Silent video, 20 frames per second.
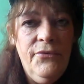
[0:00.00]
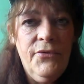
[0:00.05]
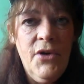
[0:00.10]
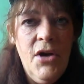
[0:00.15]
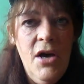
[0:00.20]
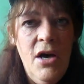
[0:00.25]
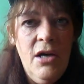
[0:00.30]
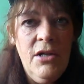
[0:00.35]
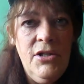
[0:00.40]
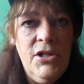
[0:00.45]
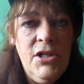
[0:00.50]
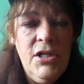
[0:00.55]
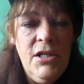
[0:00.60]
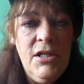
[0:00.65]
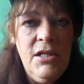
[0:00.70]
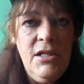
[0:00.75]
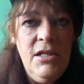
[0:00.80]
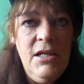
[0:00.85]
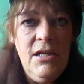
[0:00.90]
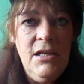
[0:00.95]

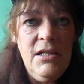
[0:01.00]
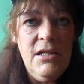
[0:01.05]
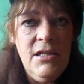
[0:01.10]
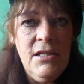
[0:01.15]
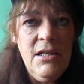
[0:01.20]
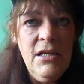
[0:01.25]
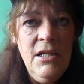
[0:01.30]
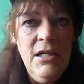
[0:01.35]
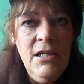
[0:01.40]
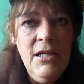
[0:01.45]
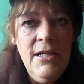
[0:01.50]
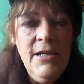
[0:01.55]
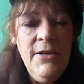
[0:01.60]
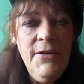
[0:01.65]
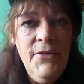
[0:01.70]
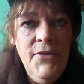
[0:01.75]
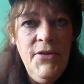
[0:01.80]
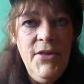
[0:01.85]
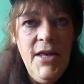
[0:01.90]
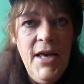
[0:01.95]
consciousness
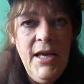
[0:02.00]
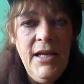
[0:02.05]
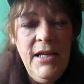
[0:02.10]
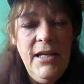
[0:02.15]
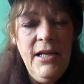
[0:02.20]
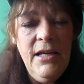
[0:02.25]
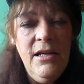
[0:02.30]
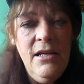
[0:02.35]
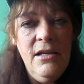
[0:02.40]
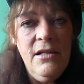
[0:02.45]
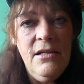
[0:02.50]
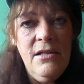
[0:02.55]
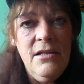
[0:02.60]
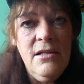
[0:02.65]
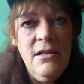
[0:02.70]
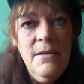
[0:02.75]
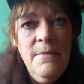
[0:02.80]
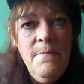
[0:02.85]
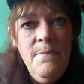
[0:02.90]
that is,